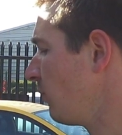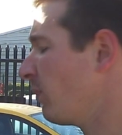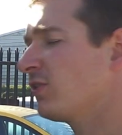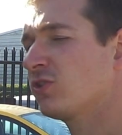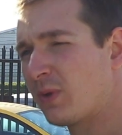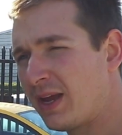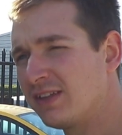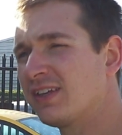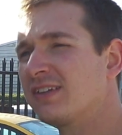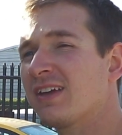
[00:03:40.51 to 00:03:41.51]
with the
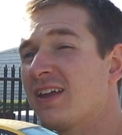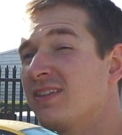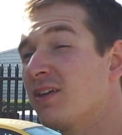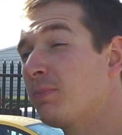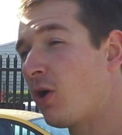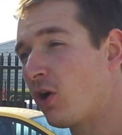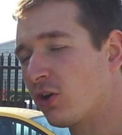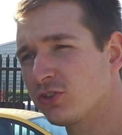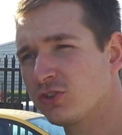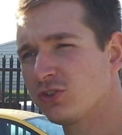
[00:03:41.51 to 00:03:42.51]
286 and the
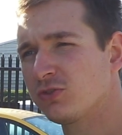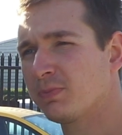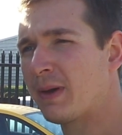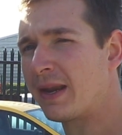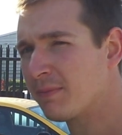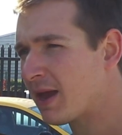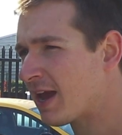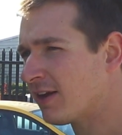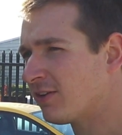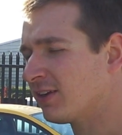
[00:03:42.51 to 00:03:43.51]
Porsche
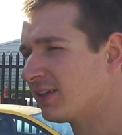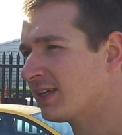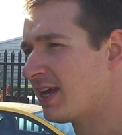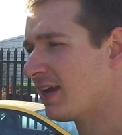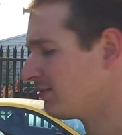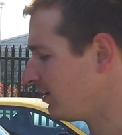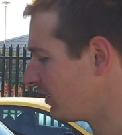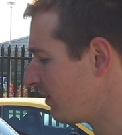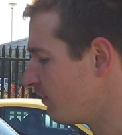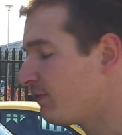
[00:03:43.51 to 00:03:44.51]
Panamera and Cayennes that
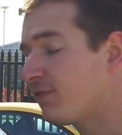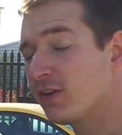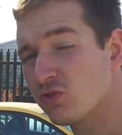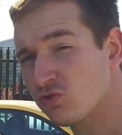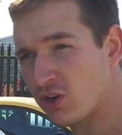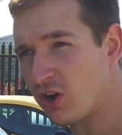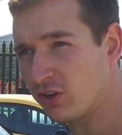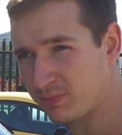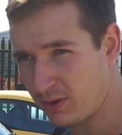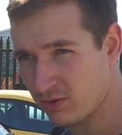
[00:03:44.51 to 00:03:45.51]
get the 300
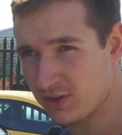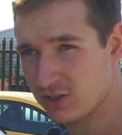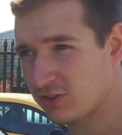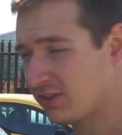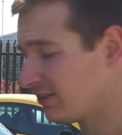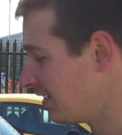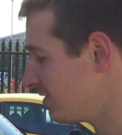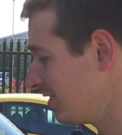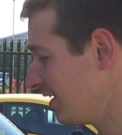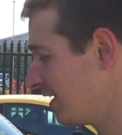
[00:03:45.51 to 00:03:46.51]
horsepower version of this
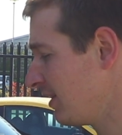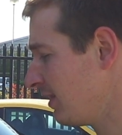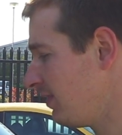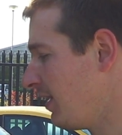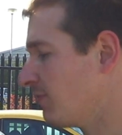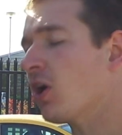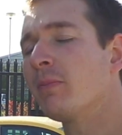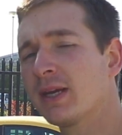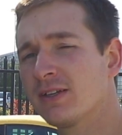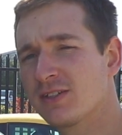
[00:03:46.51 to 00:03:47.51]
engine, they've got a
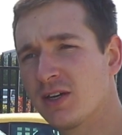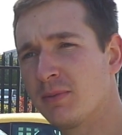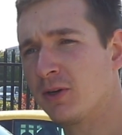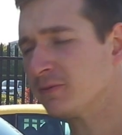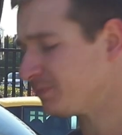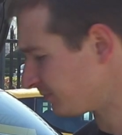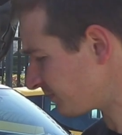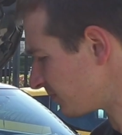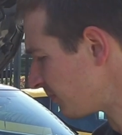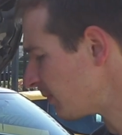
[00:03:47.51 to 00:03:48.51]
bigger turbo.
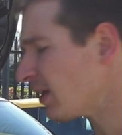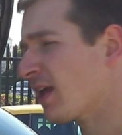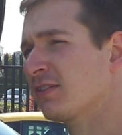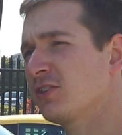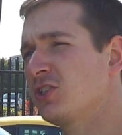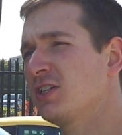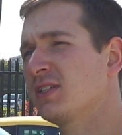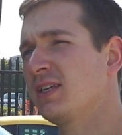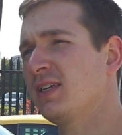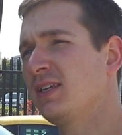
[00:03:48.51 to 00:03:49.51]
That's a
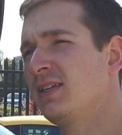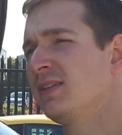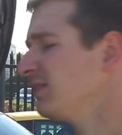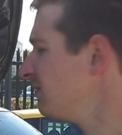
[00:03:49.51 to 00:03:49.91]
GTD